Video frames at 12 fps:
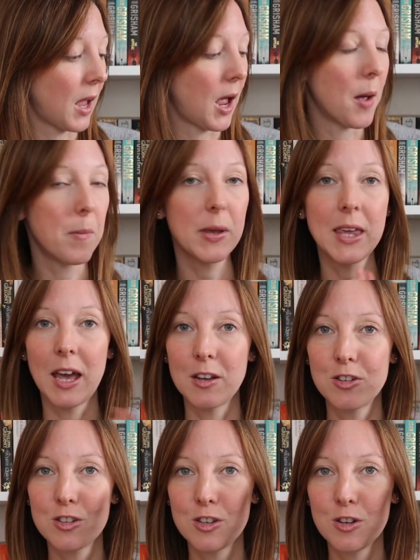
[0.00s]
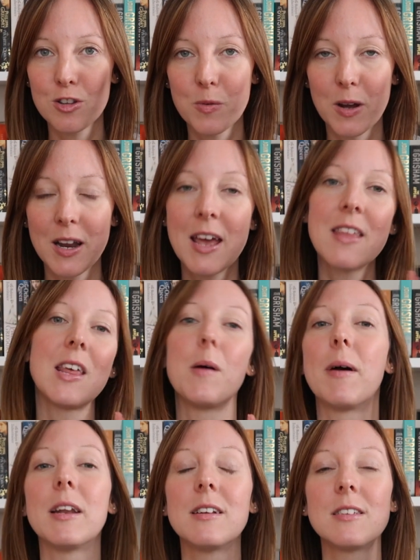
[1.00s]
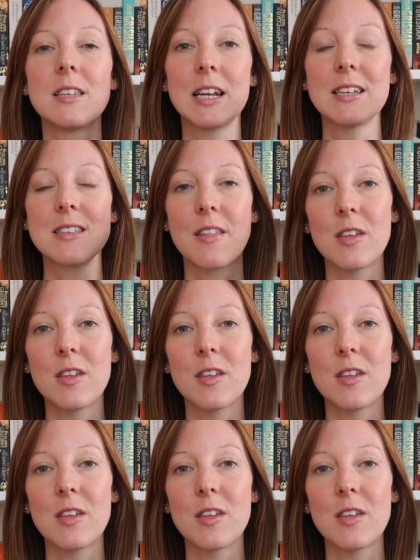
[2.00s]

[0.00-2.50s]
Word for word: Uh, but yeah, just another one that I'm adding to the list